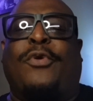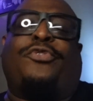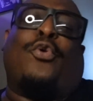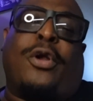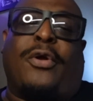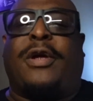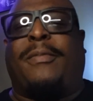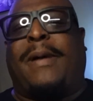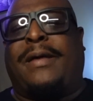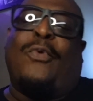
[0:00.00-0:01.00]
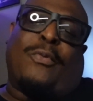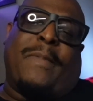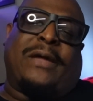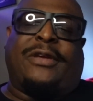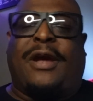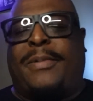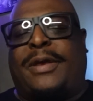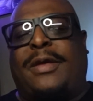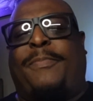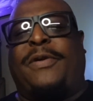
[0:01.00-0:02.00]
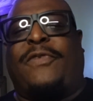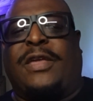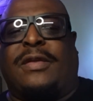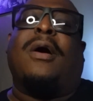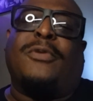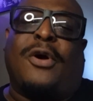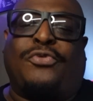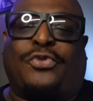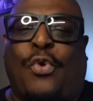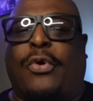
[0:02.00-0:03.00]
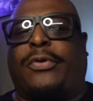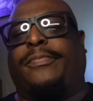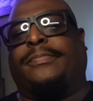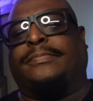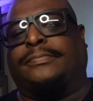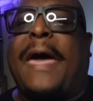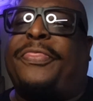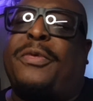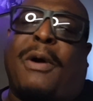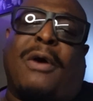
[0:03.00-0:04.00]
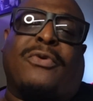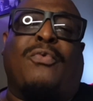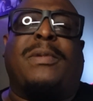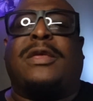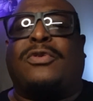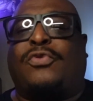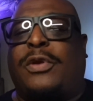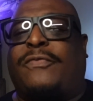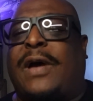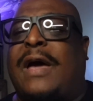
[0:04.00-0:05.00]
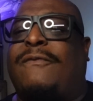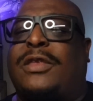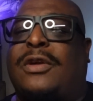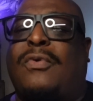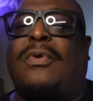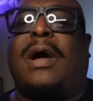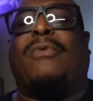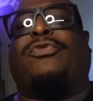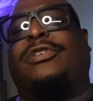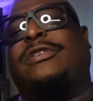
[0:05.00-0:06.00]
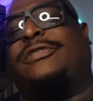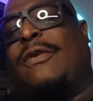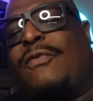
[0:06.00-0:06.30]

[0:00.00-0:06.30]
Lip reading: What's going on, everybody? Welcome back to AirBender LPV. I'm your host, Corey. After the Mario Mini25 video, I received several